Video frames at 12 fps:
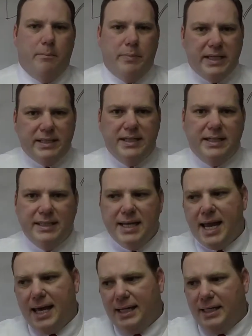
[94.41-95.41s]
Business
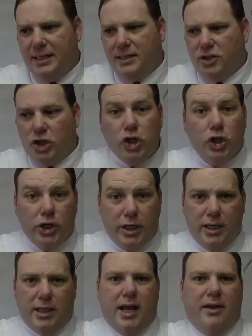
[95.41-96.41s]
debt is
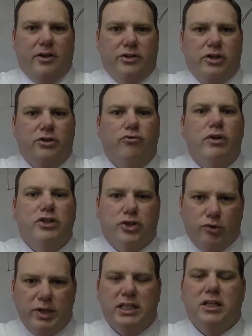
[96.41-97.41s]
good, and there's a
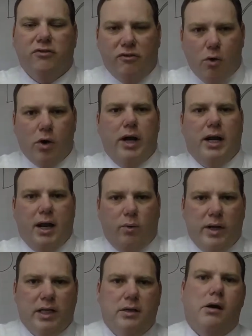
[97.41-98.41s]
reason for it, and
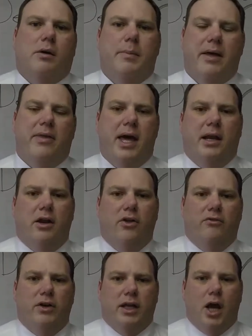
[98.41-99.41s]
we could talk about that in
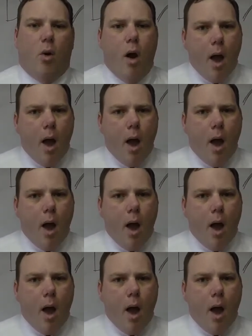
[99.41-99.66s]
another video.